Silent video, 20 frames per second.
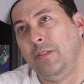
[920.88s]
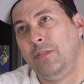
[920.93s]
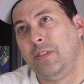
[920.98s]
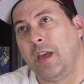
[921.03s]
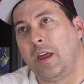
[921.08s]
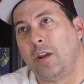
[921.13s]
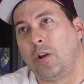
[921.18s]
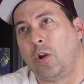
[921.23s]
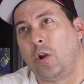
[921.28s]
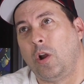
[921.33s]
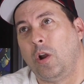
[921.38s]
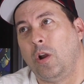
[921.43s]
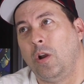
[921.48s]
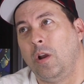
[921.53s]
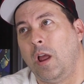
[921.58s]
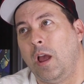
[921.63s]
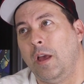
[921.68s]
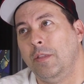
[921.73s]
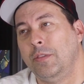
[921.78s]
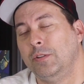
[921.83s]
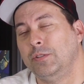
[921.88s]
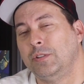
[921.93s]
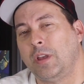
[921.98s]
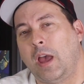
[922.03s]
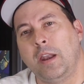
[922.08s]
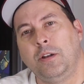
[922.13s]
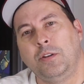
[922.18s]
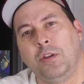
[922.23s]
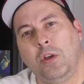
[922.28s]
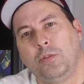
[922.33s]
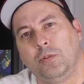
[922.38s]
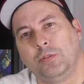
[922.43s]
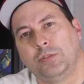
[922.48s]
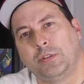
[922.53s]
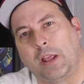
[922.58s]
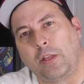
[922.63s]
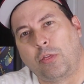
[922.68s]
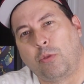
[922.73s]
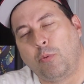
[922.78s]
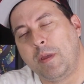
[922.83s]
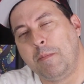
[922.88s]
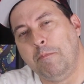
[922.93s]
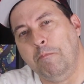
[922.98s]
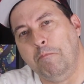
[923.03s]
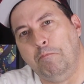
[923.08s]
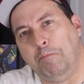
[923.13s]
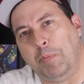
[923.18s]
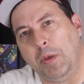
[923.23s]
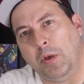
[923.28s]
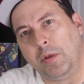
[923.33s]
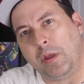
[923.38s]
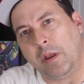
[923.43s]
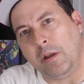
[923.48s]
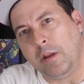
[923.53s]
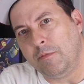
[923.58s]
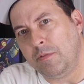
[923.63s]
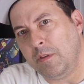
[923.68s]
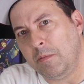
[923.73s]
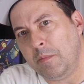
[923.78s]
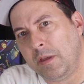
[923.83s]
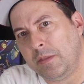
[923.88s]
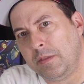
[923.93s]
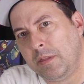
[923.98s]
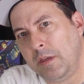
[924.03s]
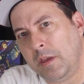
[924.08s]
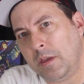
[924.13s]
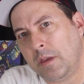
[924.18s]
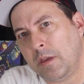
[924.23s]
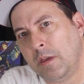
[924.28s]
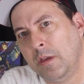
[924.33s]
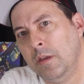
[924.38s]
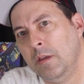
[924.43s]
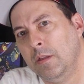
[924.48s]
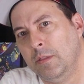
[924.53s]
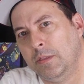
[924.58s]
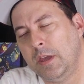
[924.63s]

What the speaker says: that are, I don't know, there's like 3 billion of them, I think,